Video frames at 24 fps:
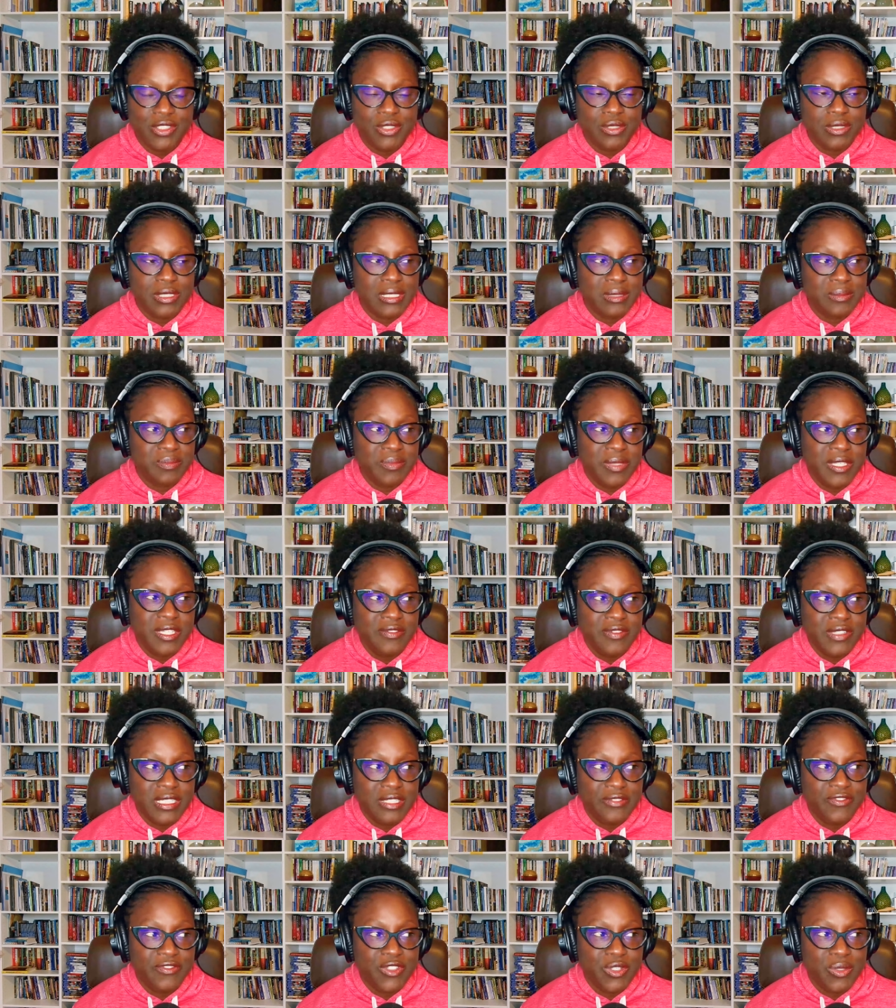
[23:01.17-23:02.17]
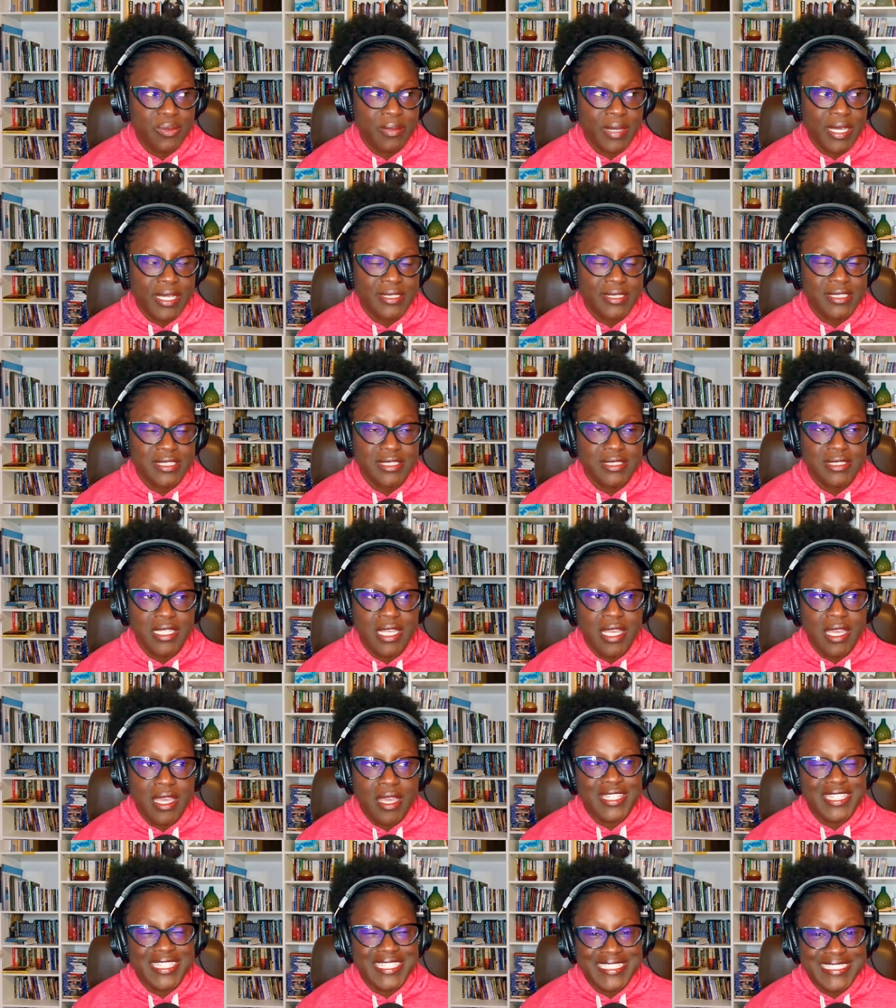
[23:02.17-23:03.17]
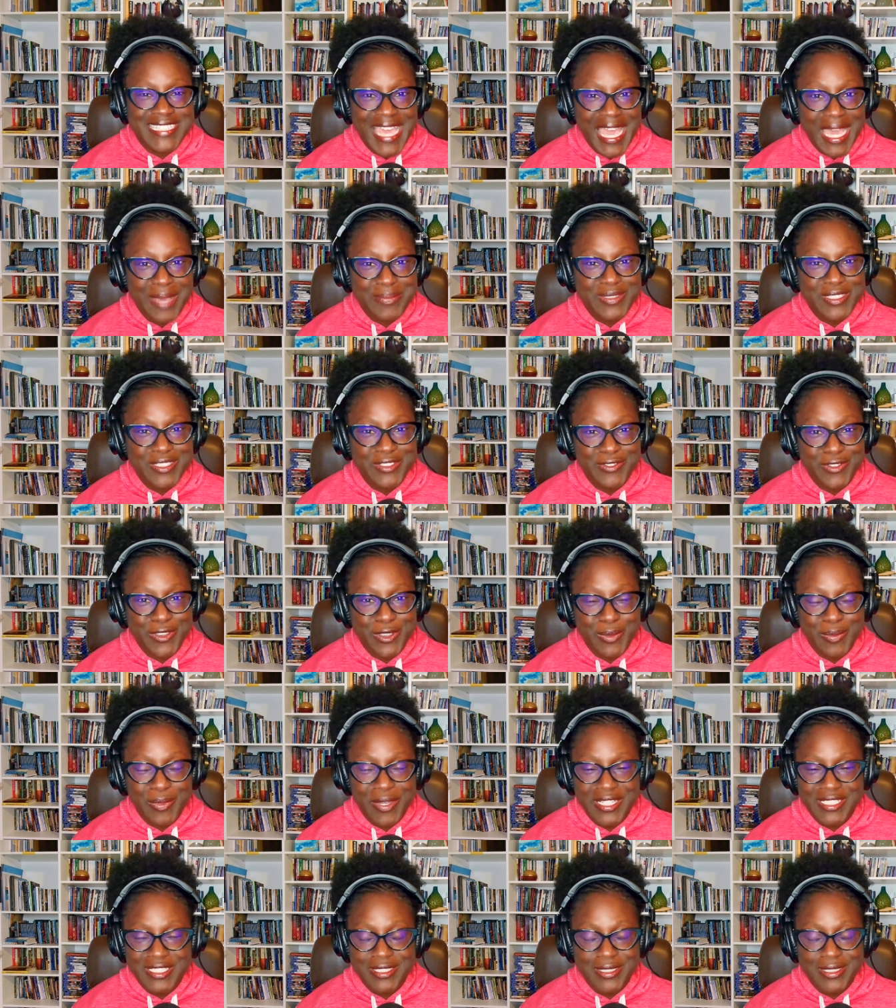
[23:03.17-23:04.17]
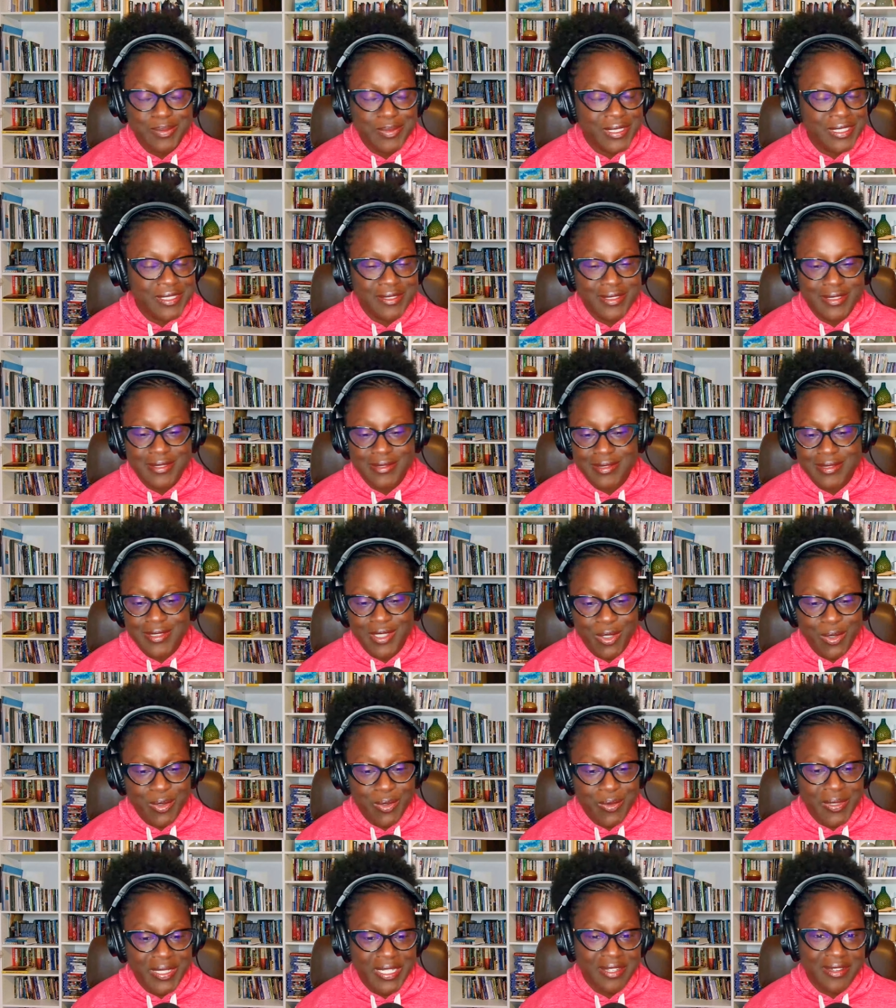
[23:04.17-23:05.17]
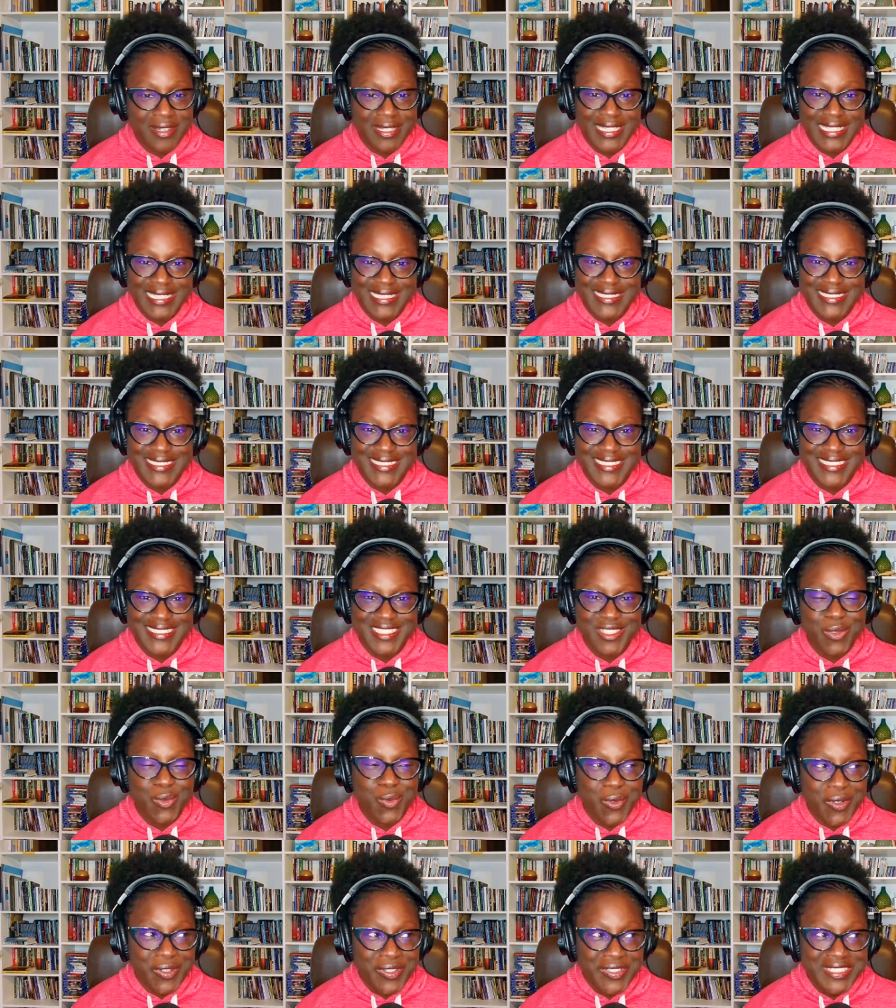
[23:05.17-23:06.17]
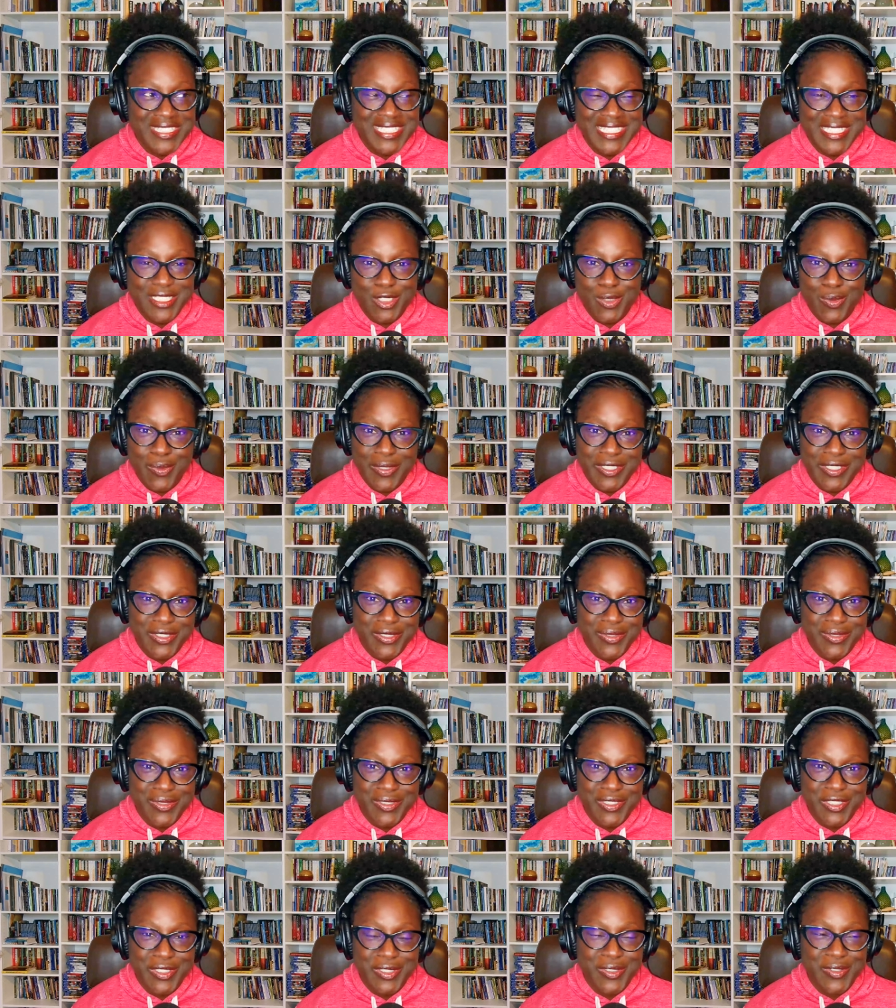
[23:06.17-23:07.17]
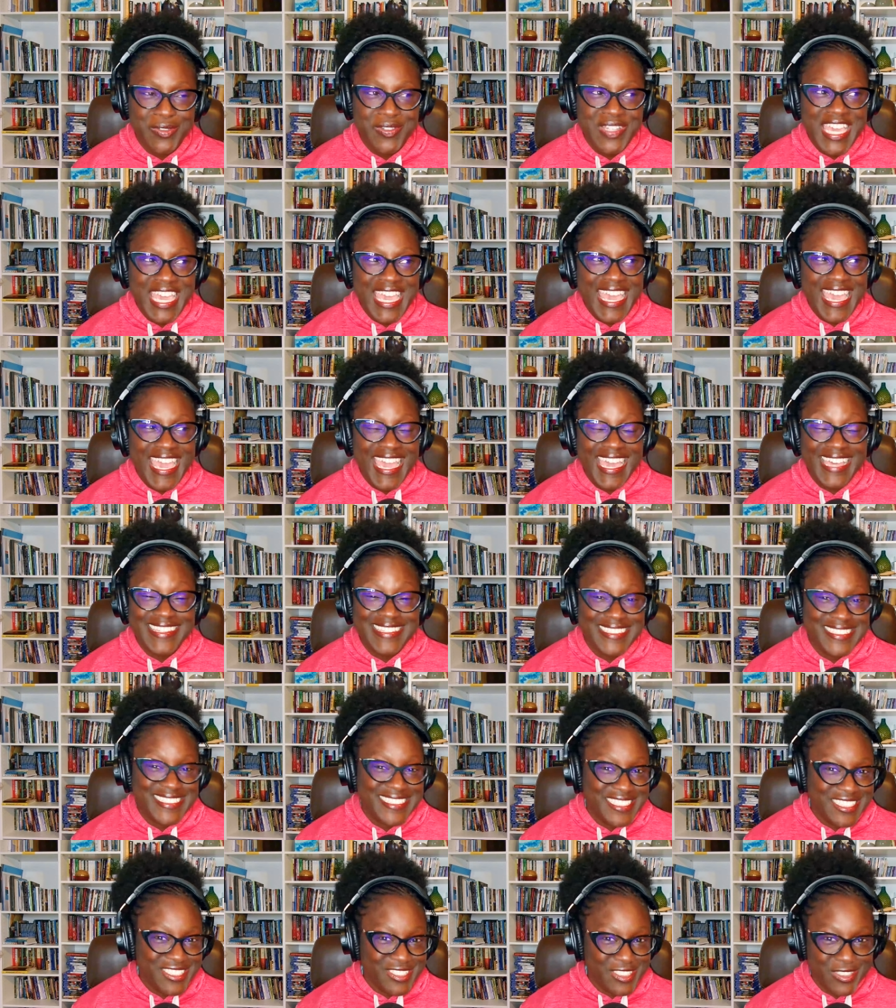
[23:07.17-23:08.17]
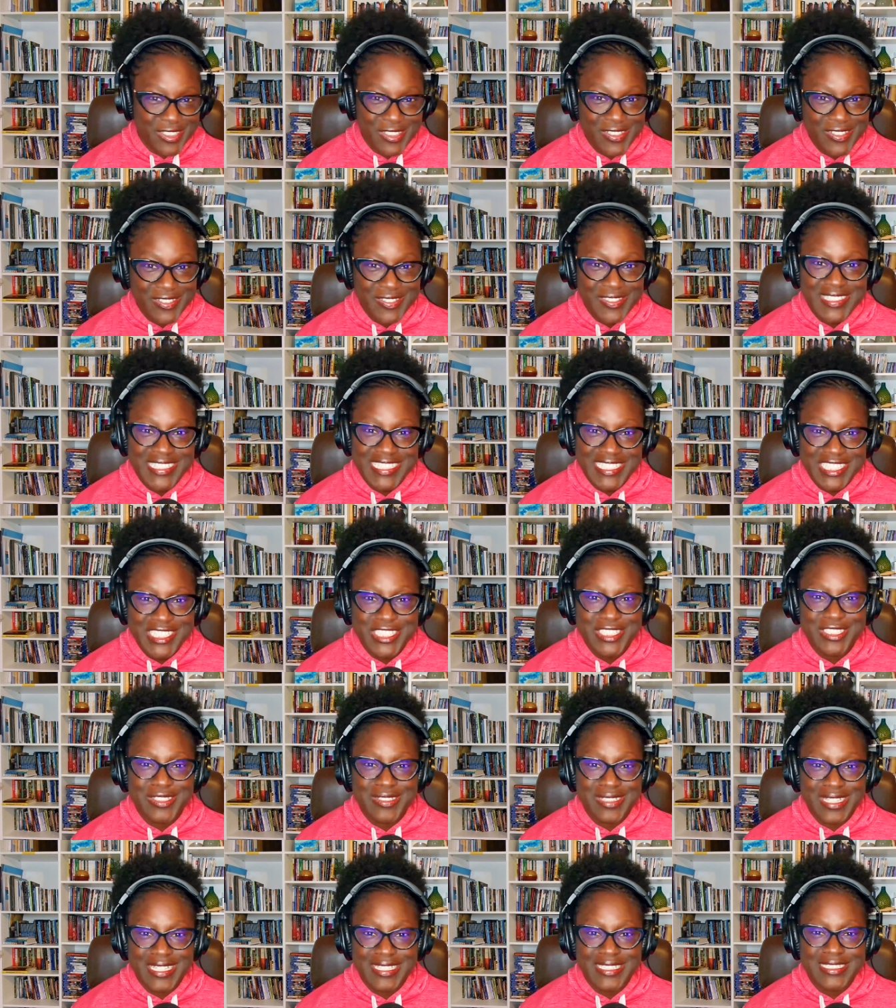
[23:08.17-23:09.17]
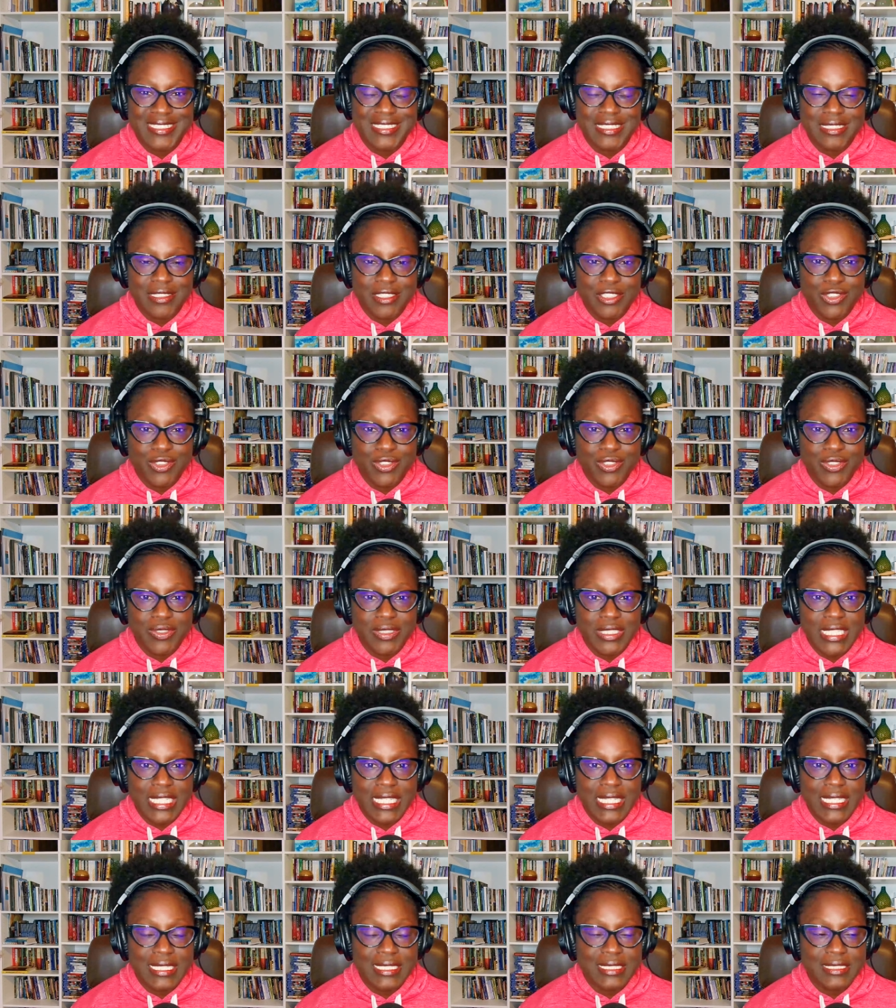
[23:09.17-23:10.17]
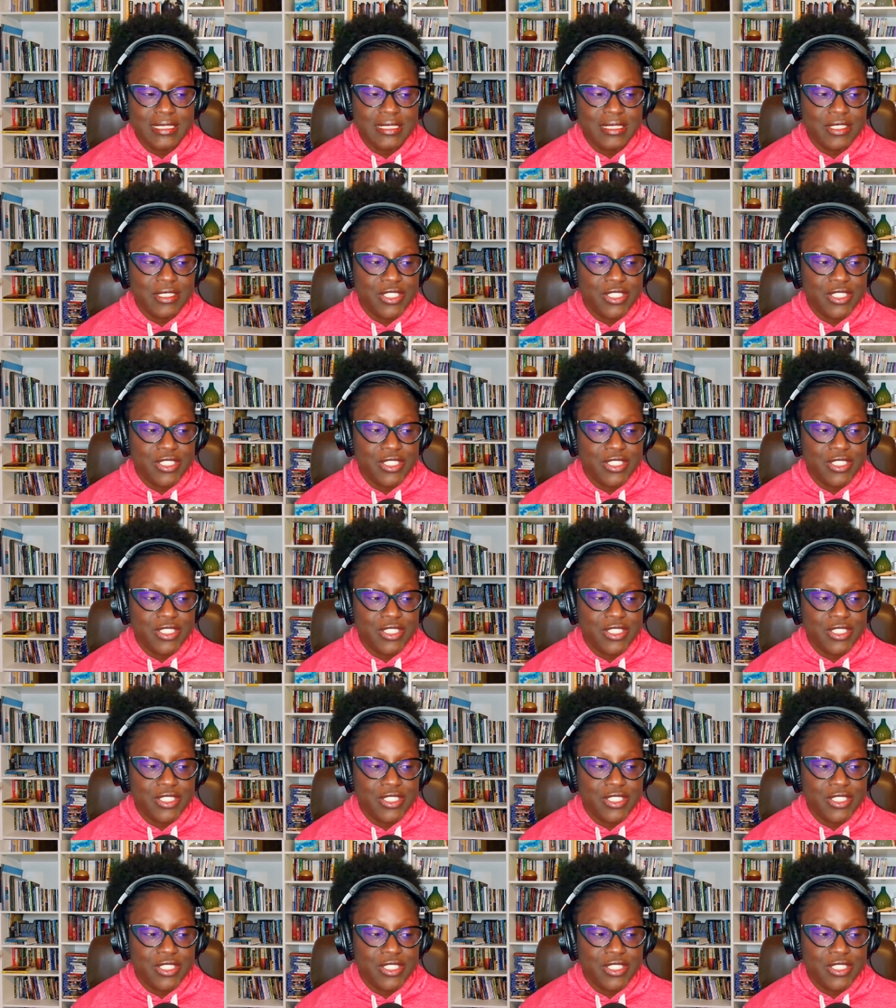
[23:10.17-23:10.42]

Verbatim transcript: You can pivot if you must, you can adapt if you must, but don't quit on it. The world needs what you do. And this is your legacy. This truly is.